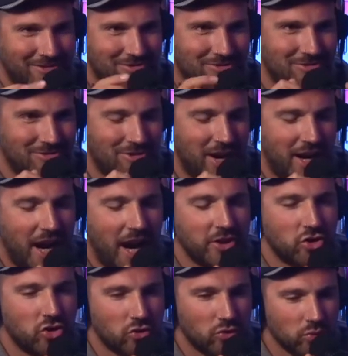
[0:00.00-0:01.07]
Yeah. Right. I
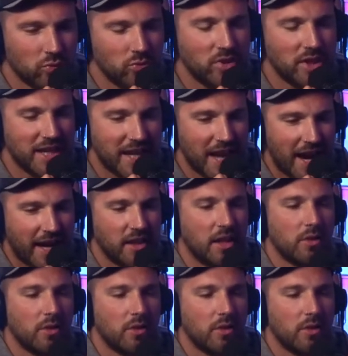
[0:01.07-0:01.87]
truly get it.